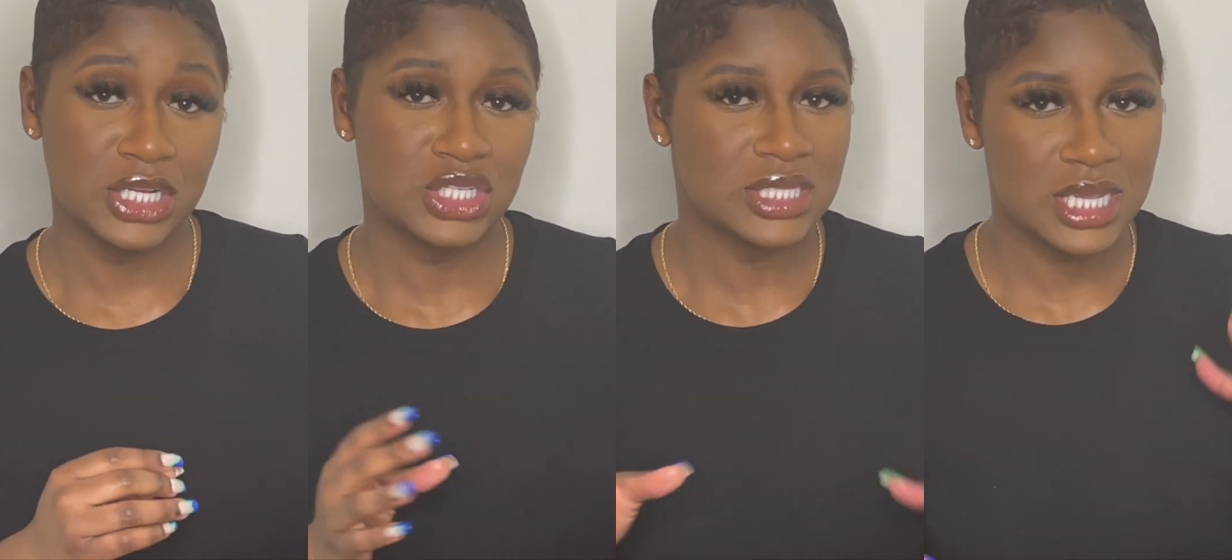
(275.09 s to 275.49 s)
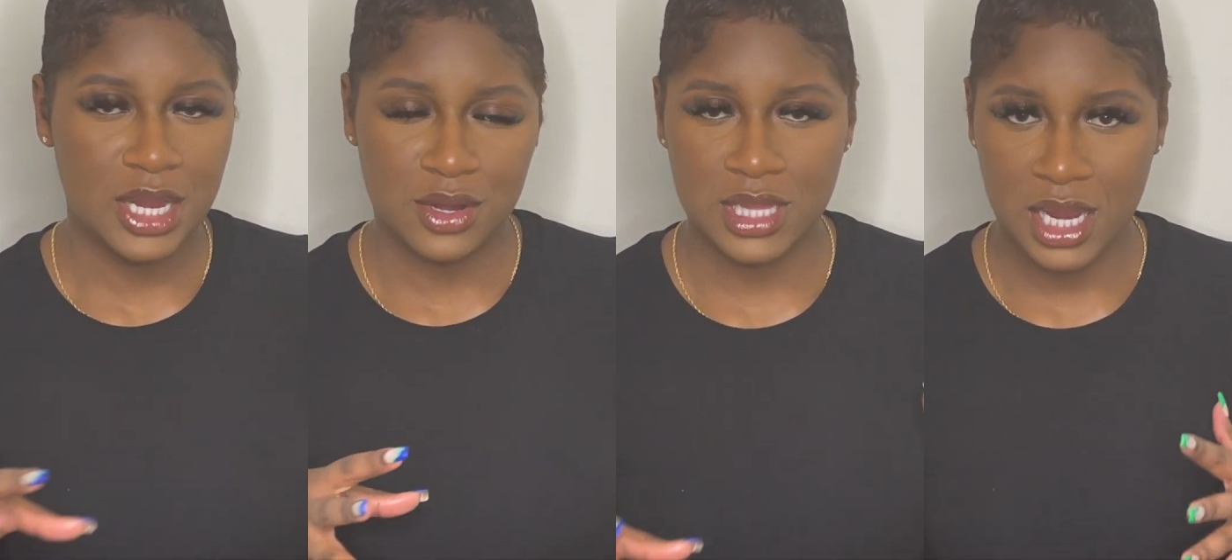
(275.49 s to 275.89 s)
just
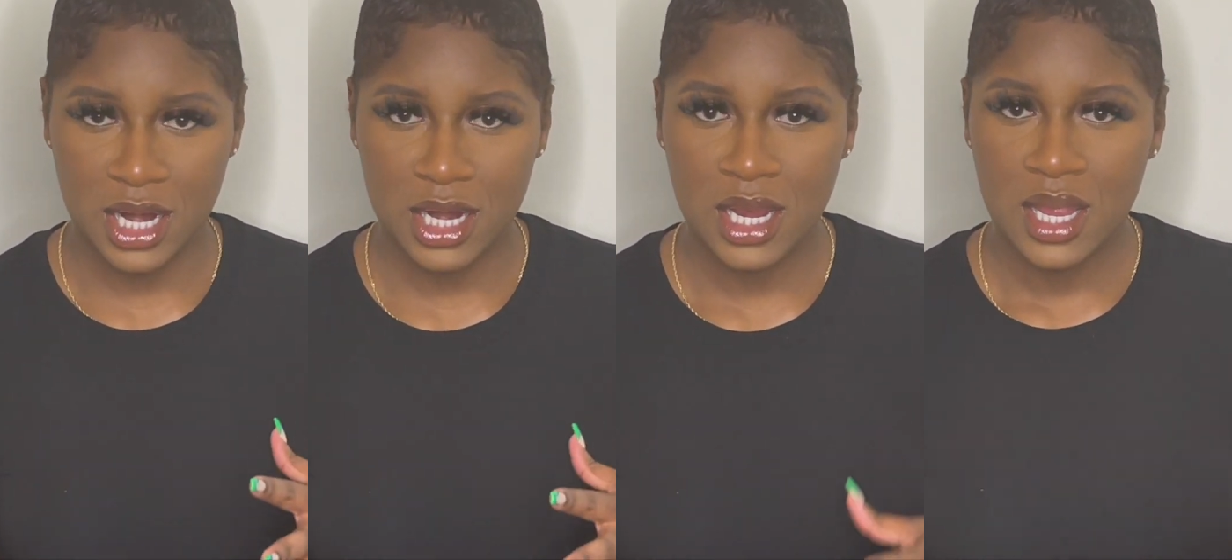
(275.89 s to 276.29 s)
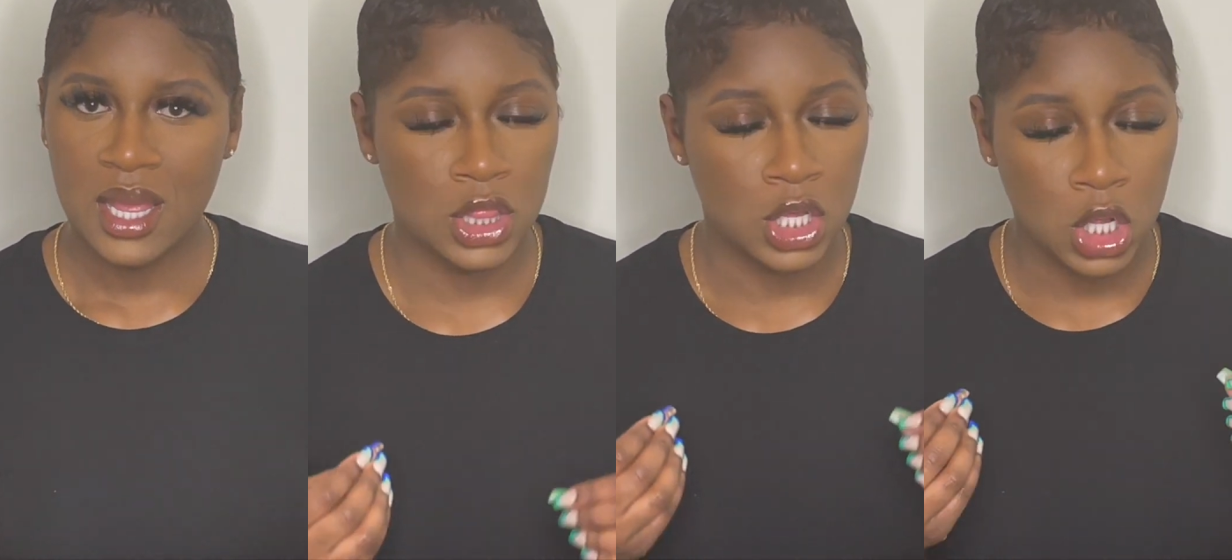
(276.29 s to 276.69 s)
here and there.
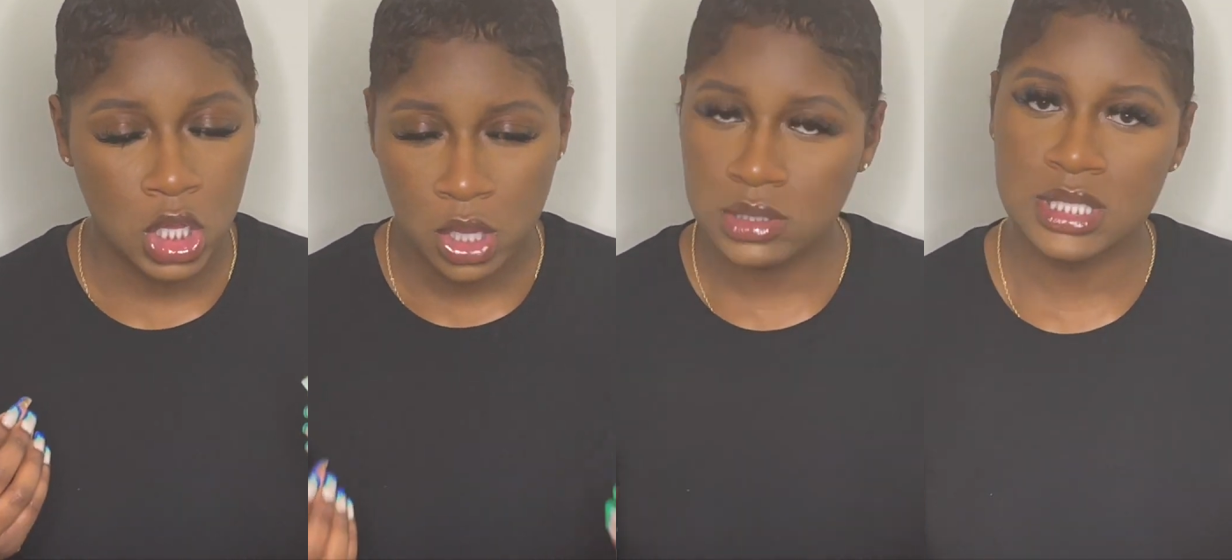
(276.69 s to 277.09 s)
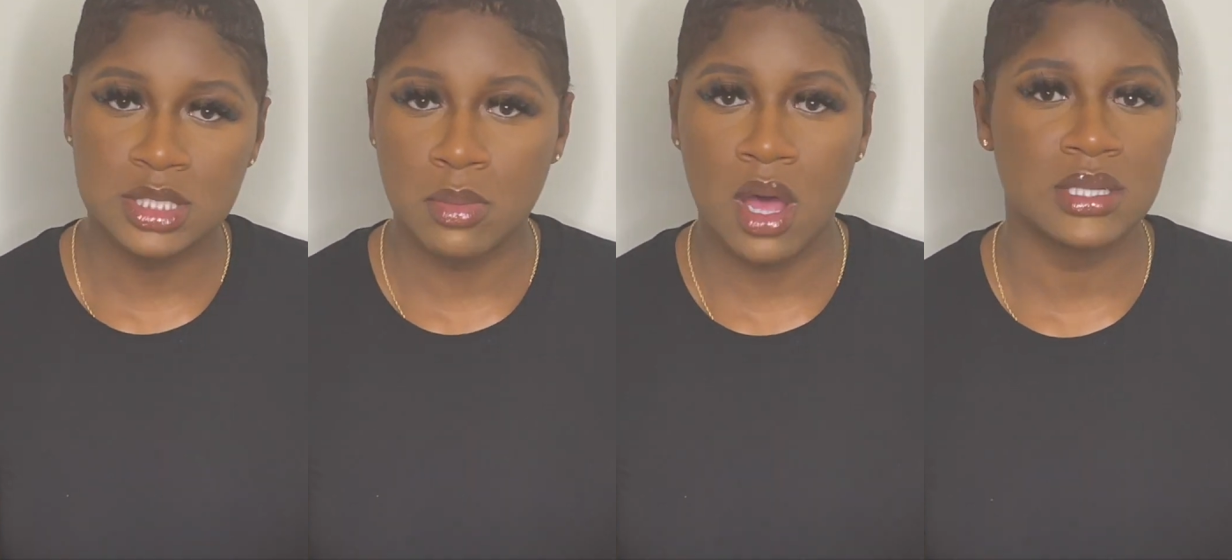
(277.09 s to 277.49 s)
The
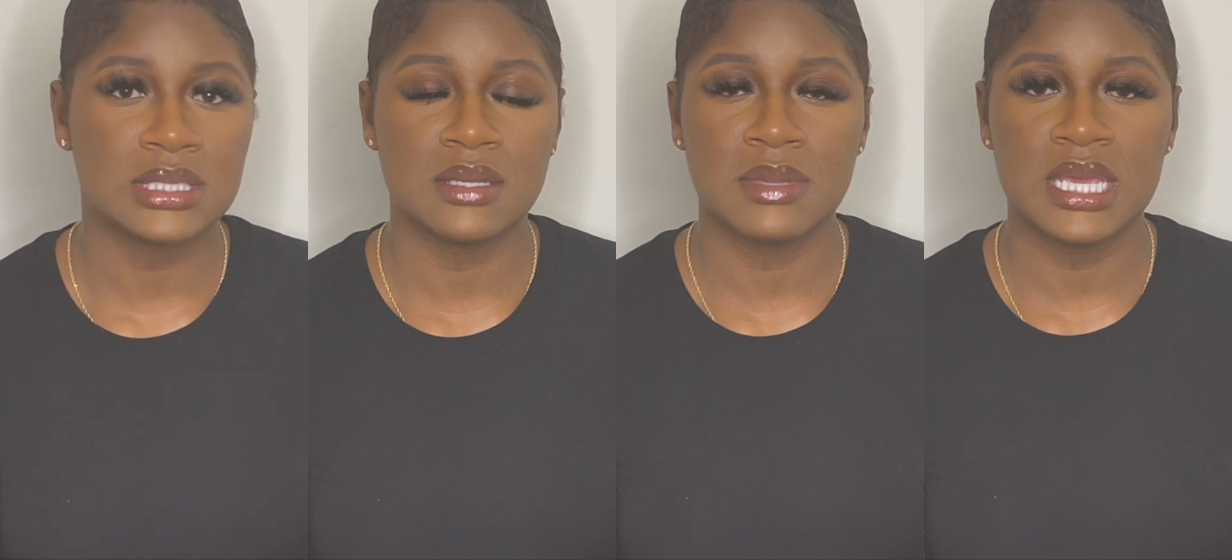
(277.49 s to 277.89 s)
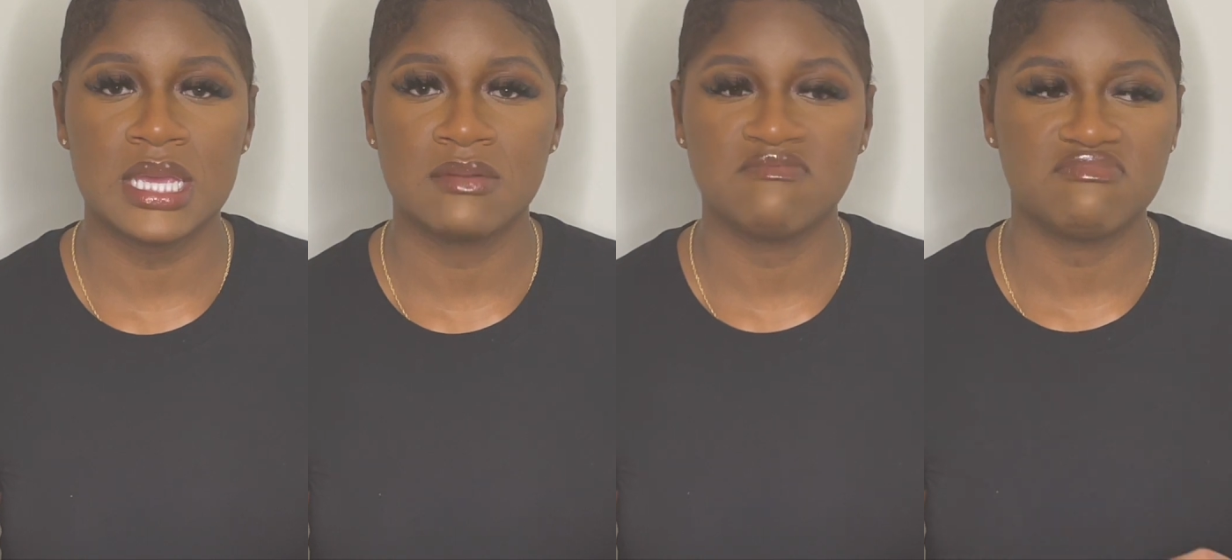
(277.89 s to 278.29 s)
closest mall to me